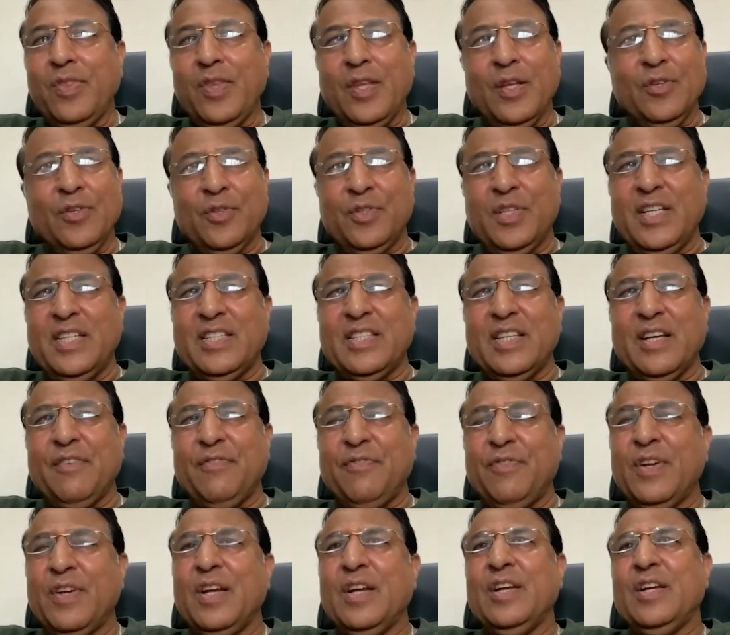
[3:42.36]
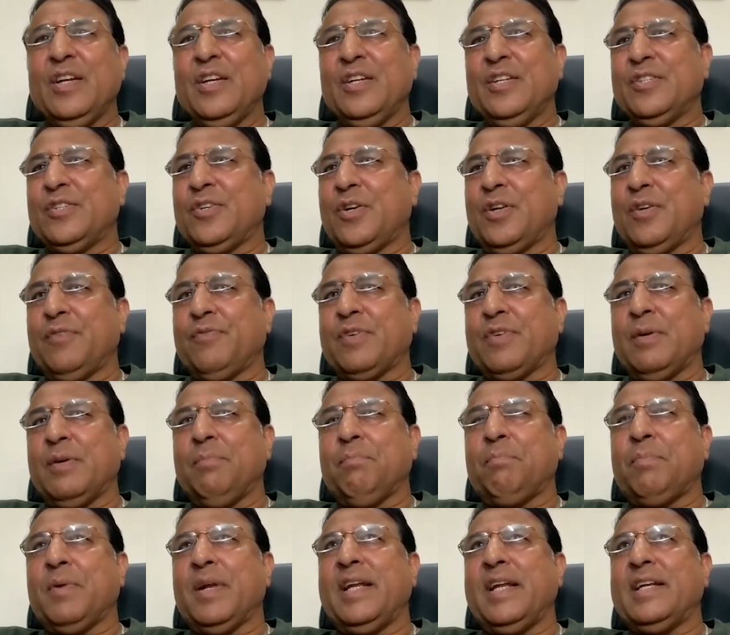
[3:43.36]
So these are sort of
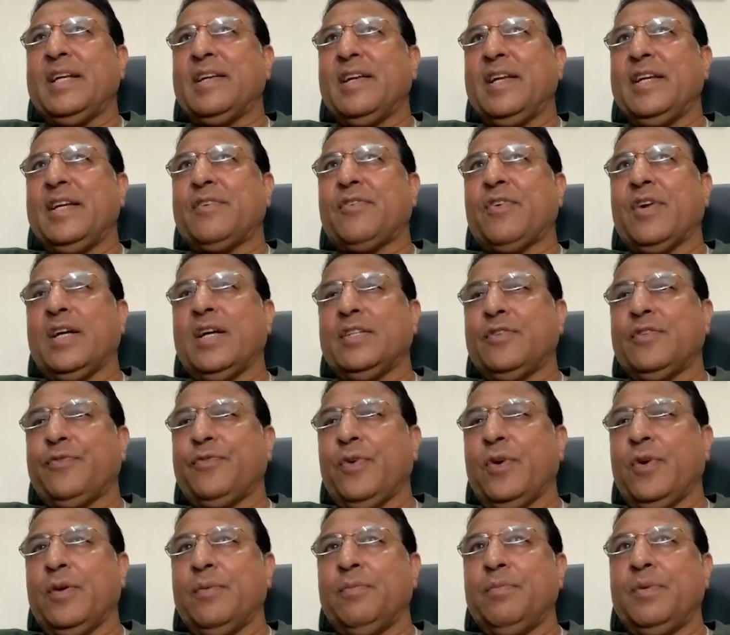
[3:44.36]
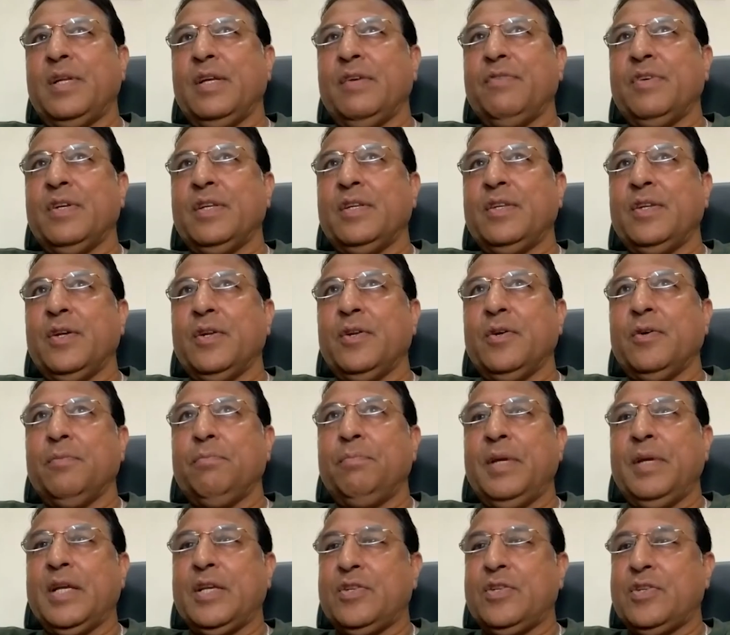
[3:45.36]
completely transformed even you know,
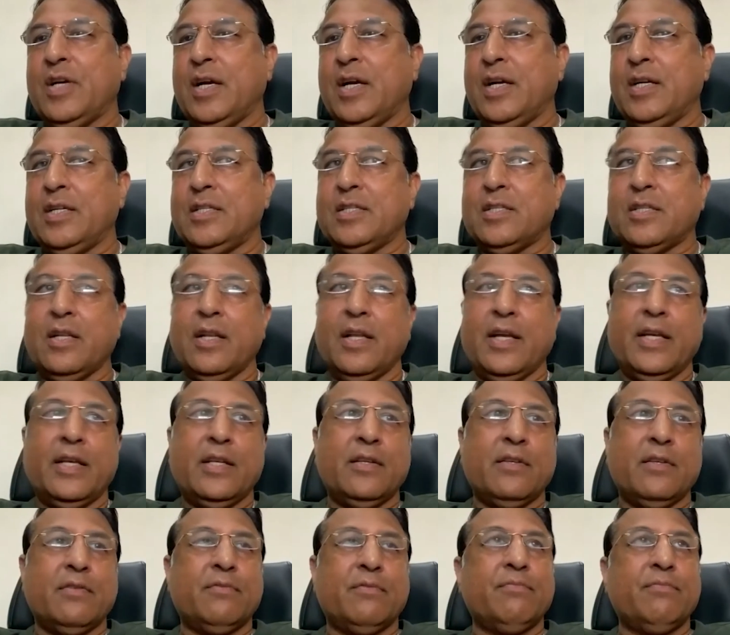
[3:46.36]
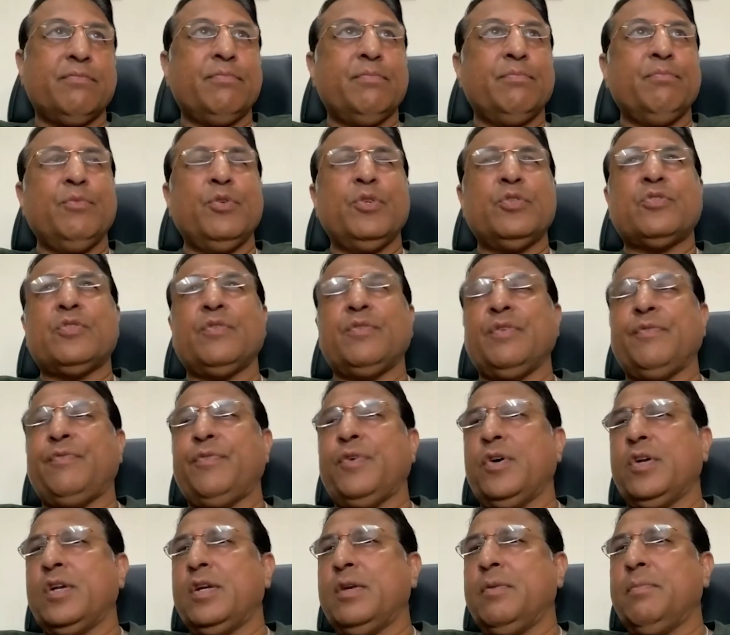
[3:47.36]
big giants like most of the
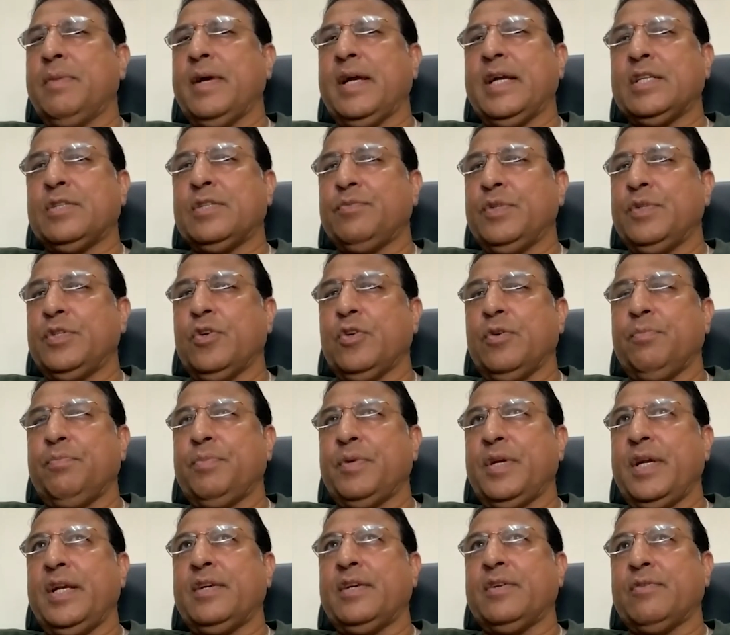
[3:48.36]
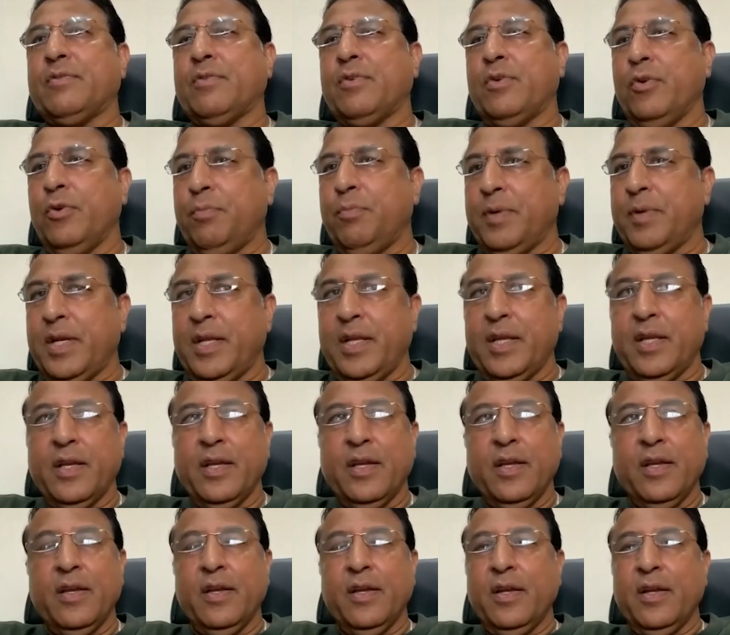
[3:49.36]
foreign banks which operate globally
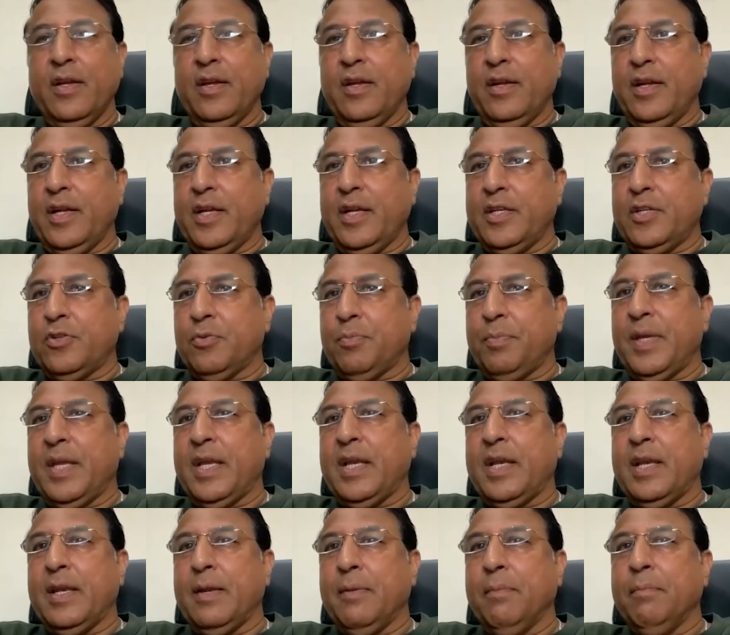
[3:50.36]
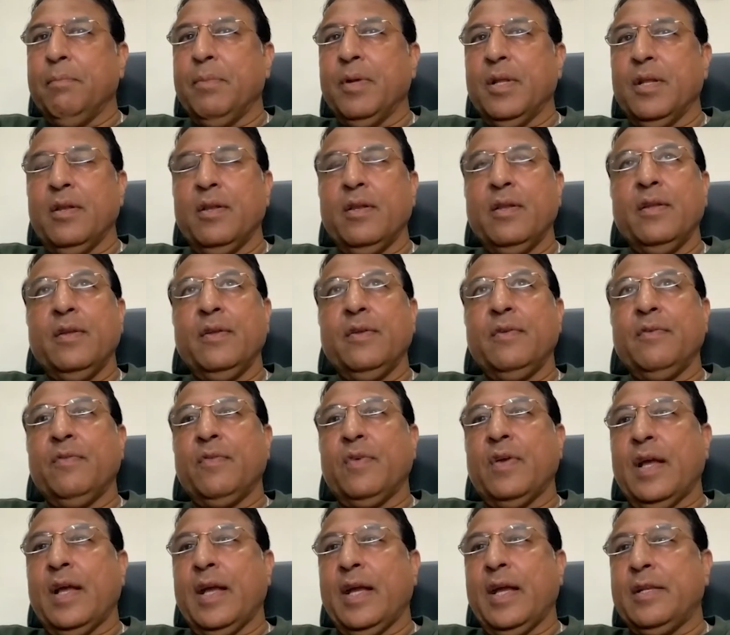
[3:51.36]
into being nimble
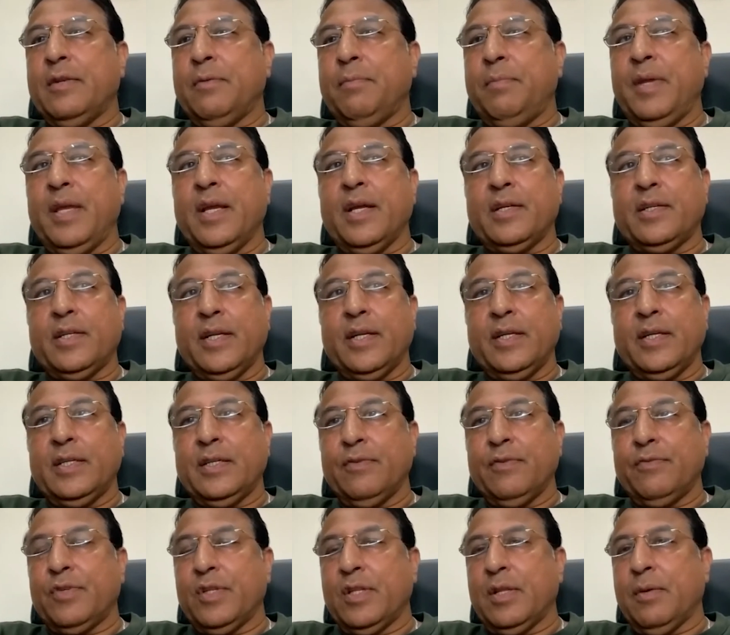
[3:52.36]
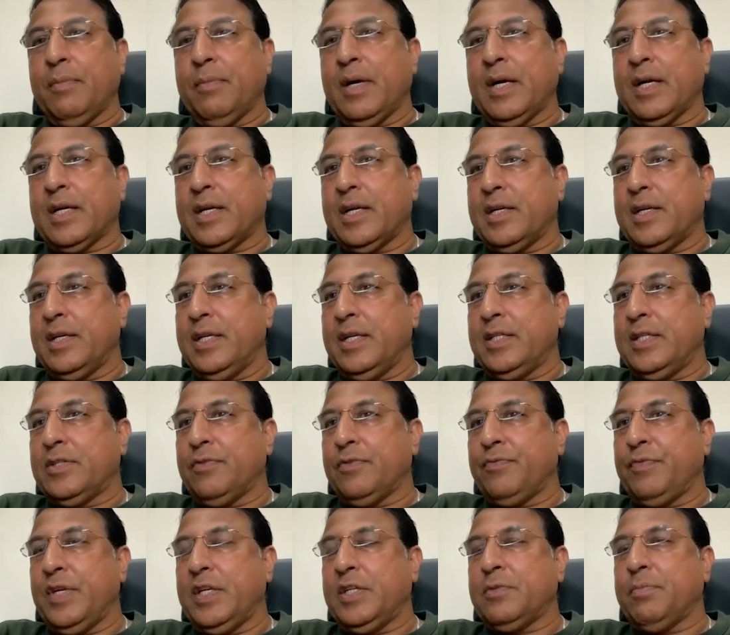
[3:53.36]
and be attentive to the market needs
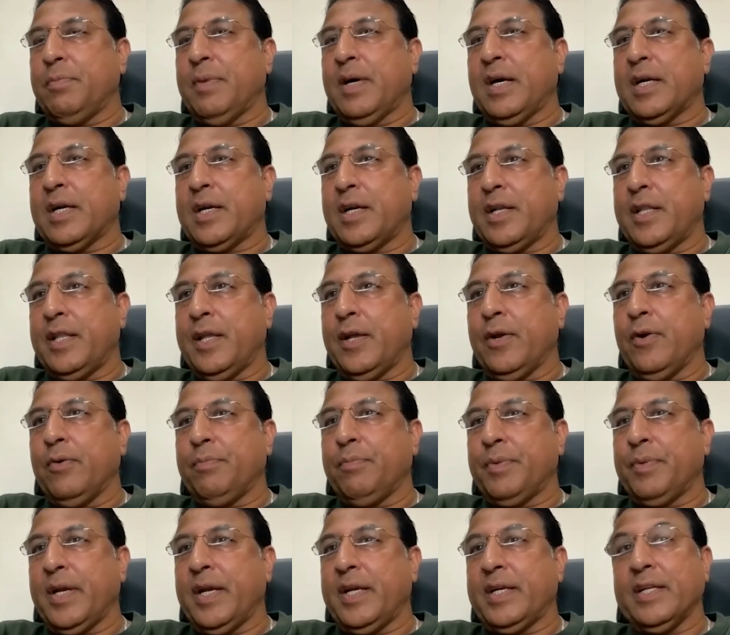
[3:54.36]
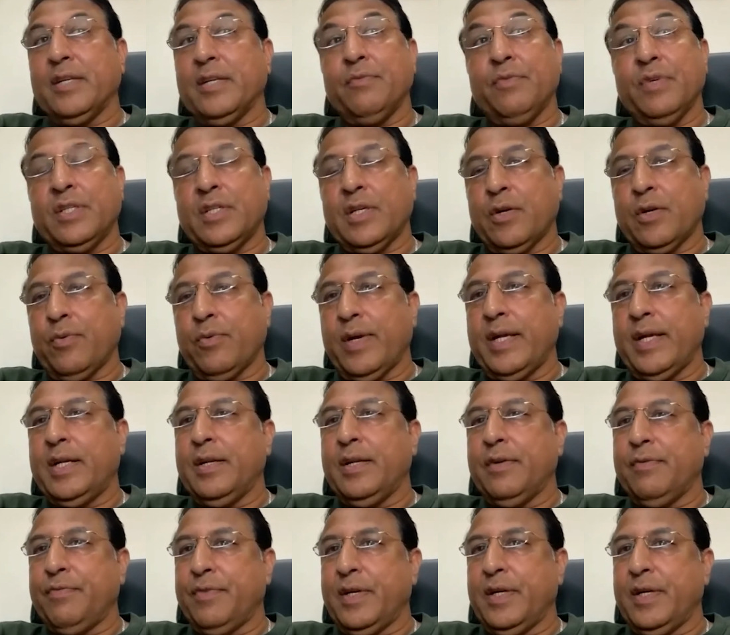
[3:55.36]
of each market they operate in, which are quite
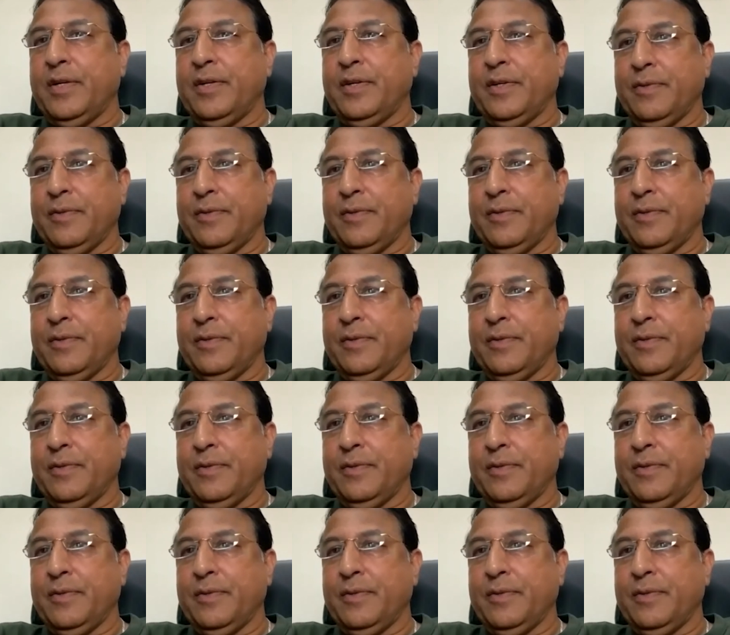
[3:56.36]
different.